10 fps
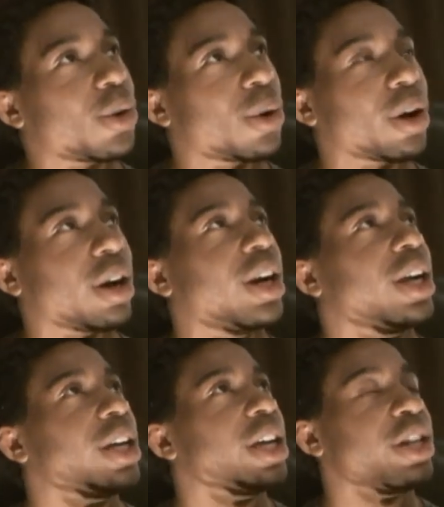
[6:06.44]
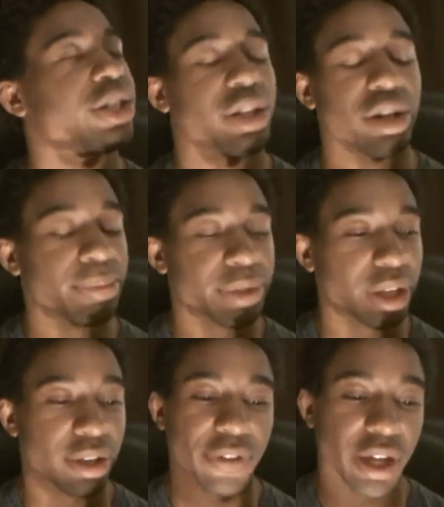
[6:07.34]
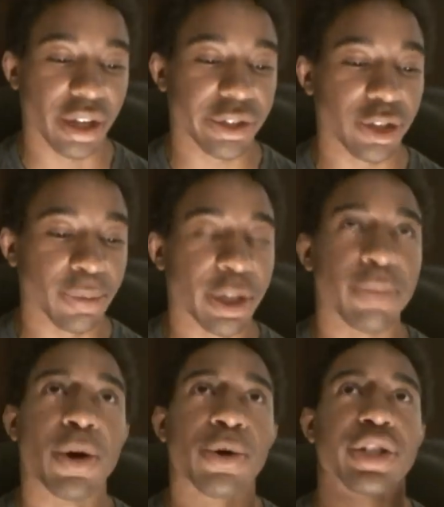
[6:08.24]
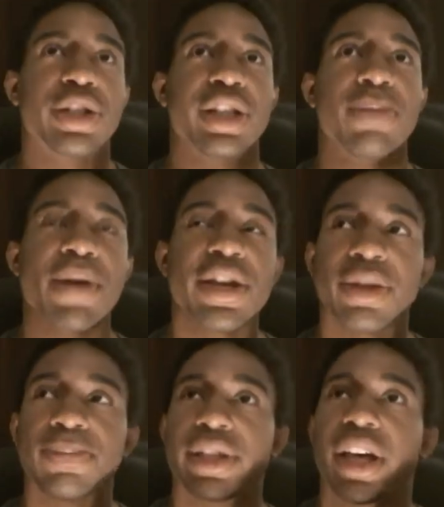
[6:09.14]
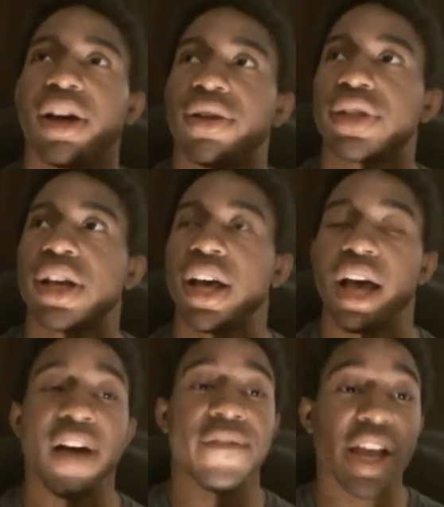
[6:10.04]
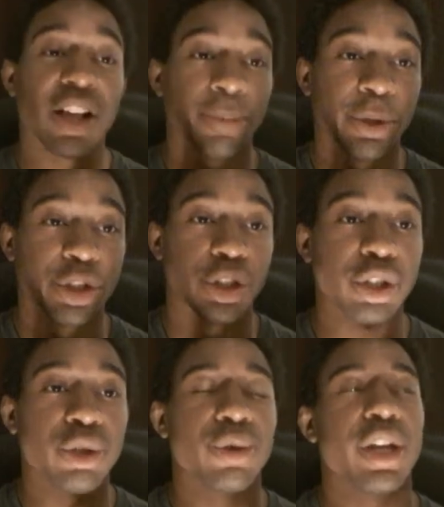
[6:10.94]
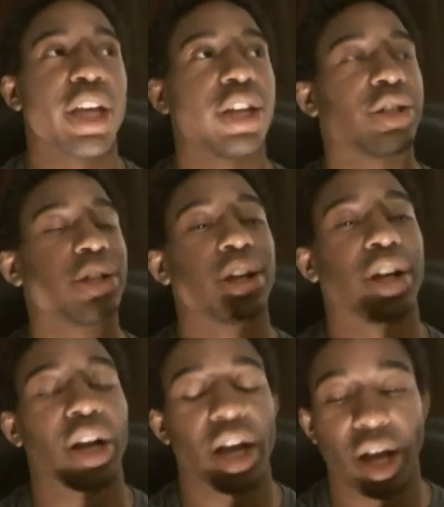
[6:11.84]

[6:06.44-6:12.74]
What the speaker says: door in terms of human emotions that make themselves available to you in your